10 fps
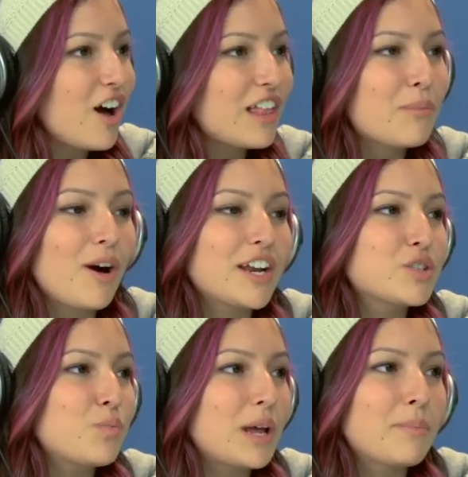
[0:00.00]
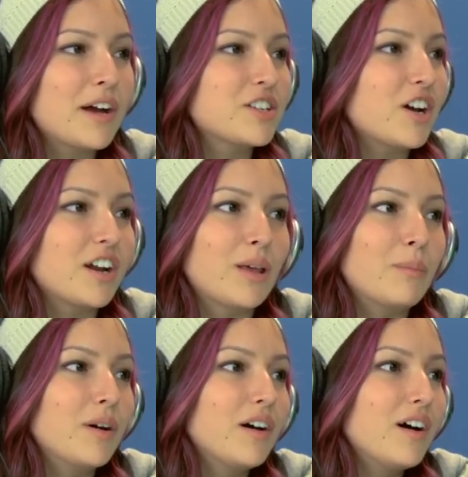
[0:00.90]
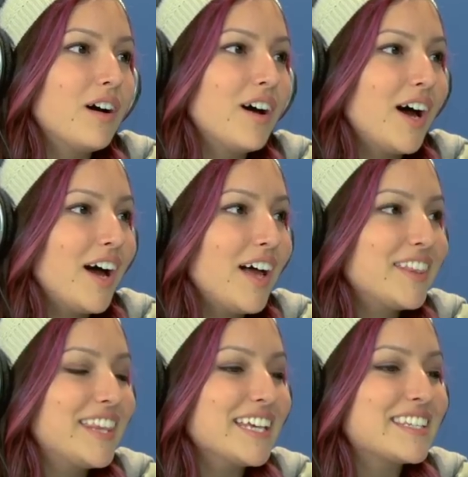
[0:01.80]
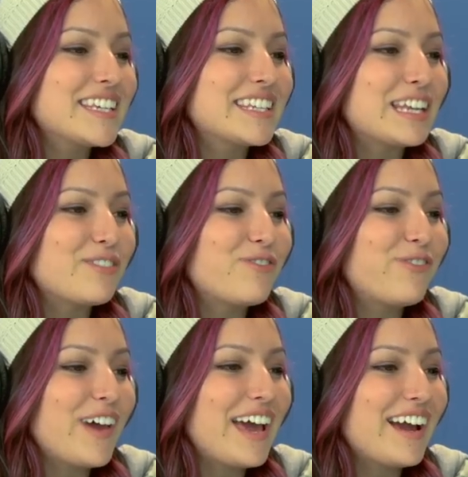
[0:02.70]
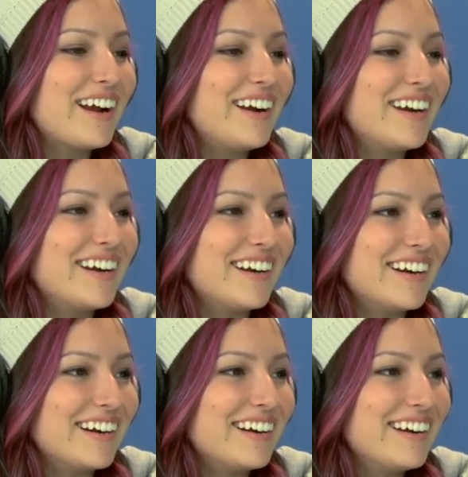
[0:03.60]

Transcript: All I want is one punch on him. This isn't fair.